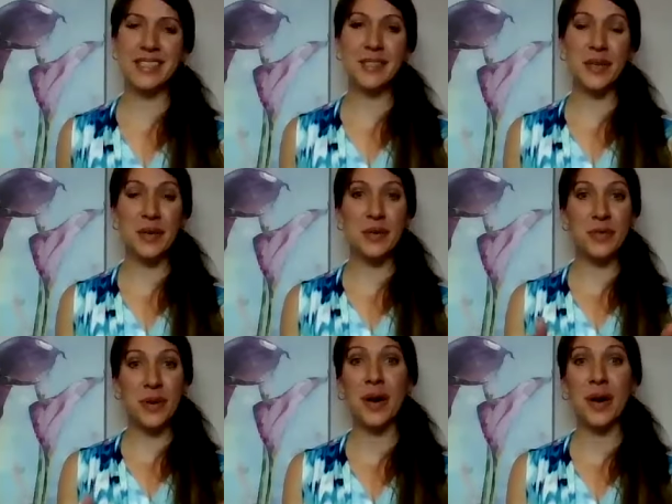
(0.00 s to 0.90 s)
So
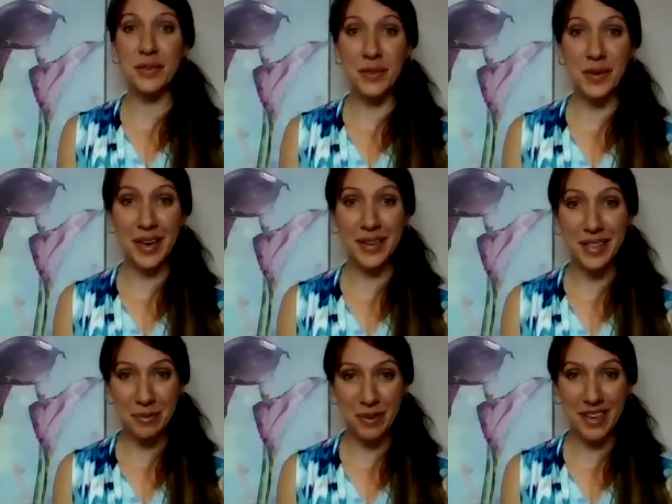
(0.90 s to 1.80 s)
for all of you out
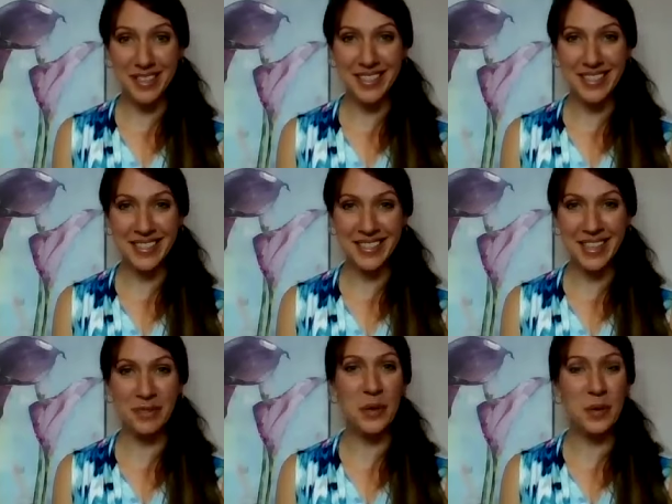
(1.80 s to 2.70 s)
there watching,
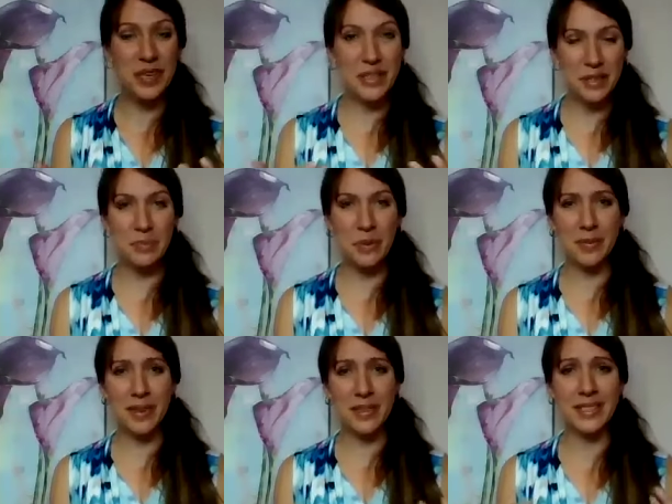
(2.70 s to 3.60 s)
if you want to learn more
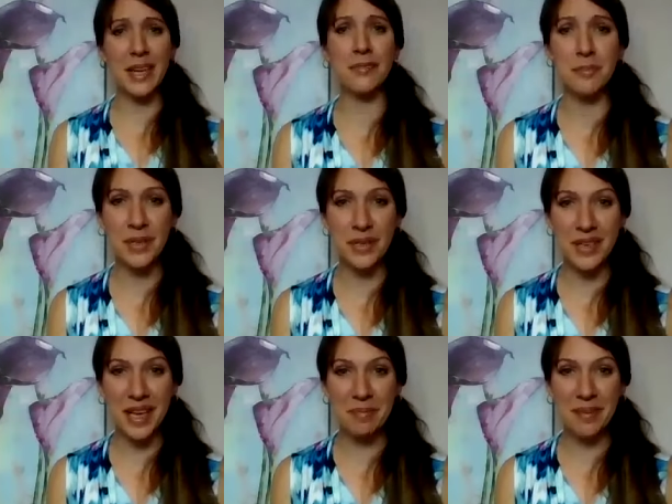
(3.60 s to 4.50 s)
about the Self-Appeal
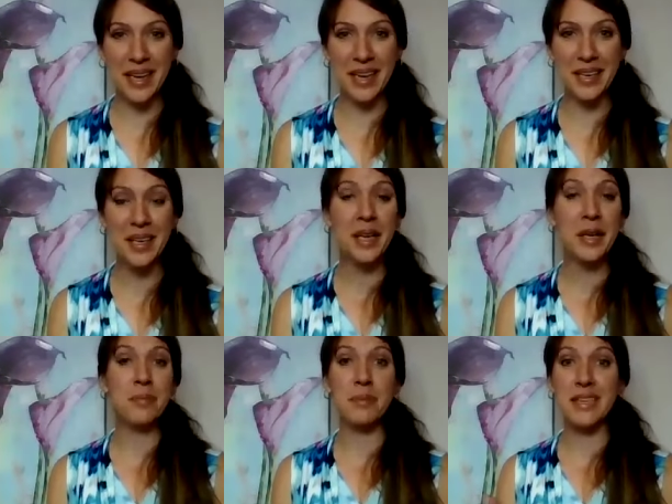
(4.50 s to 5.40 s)
campaign,
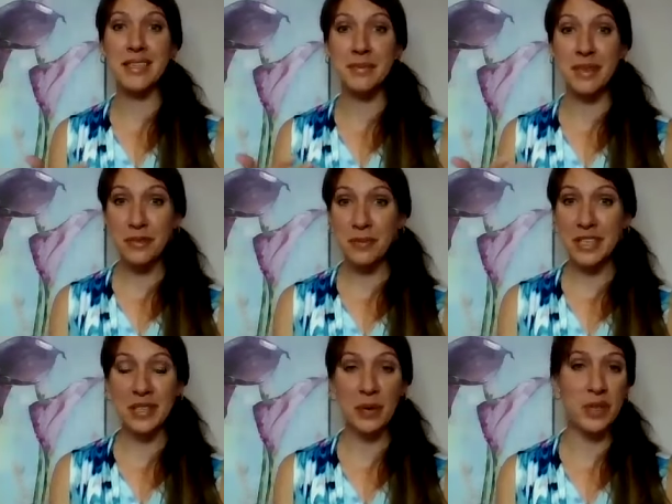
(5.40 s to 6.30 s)
maybe get some
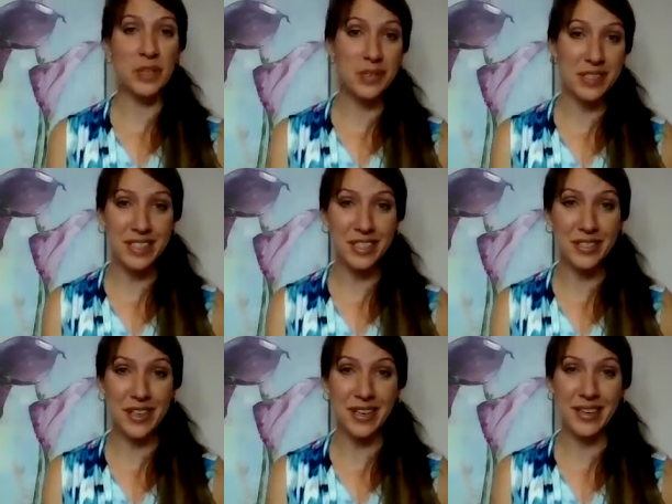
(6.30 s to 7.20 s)
information on what you could teach your
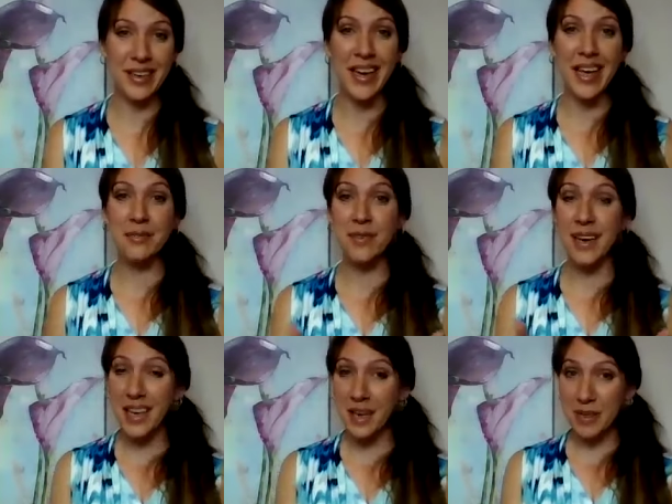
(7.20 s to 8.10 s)
daughter and find
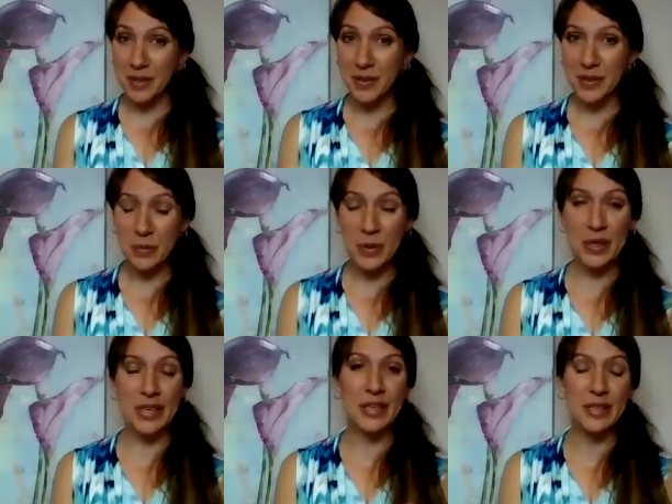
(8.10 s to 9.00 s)
out about Susan's
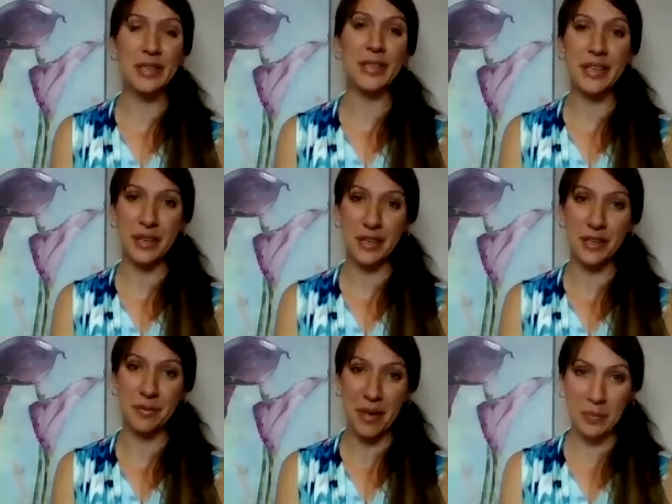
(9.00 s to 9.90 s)
work, including
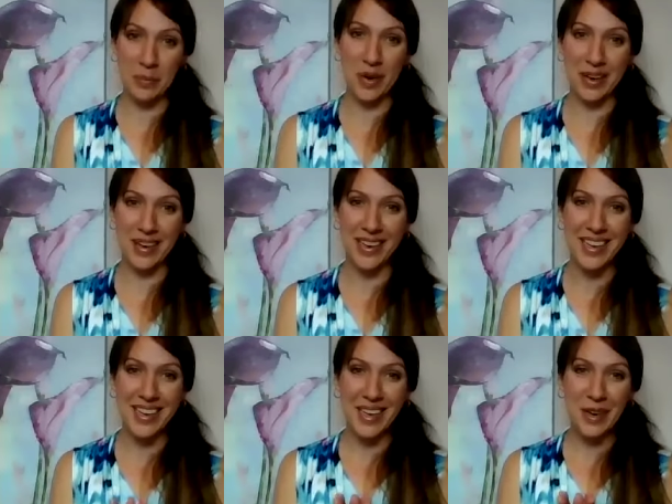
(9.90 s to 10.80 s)
her memoir,
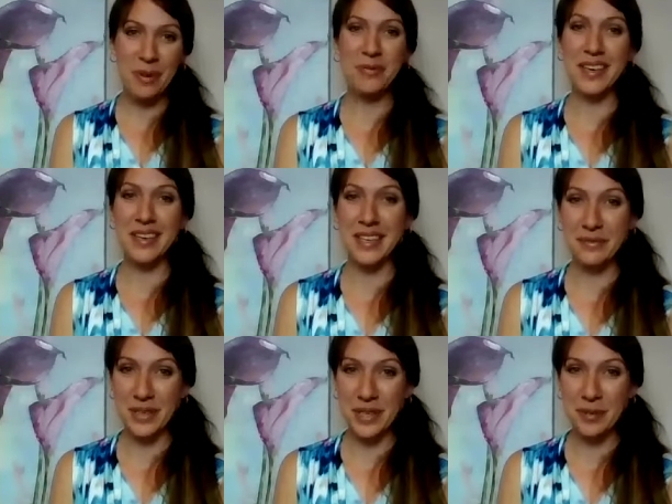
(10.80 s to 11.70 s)
we've got a link
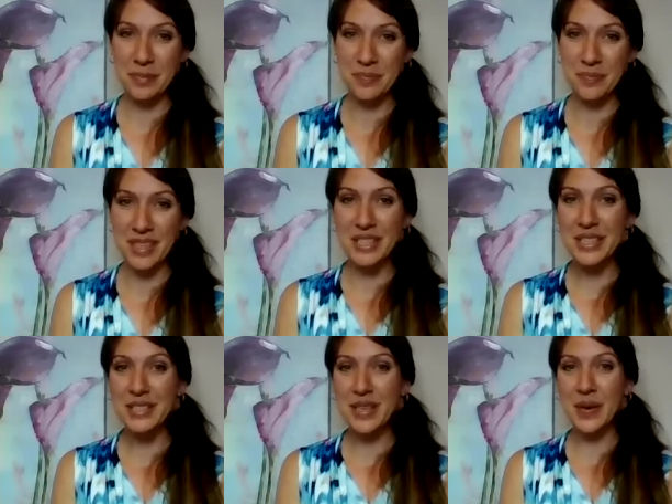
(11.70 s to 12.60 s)
for you.
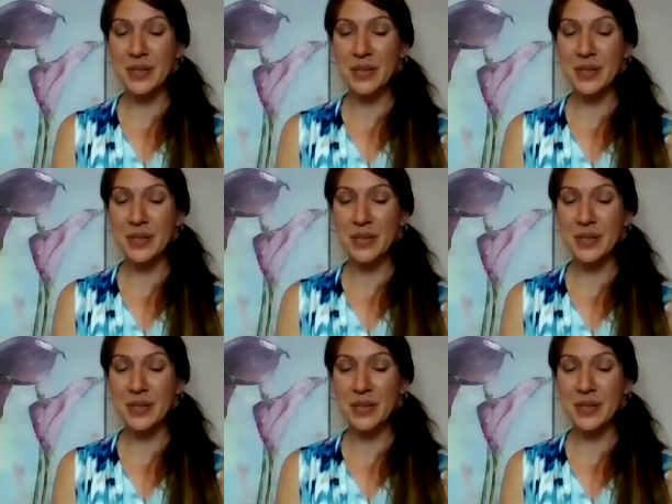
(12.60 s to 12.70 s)
Just go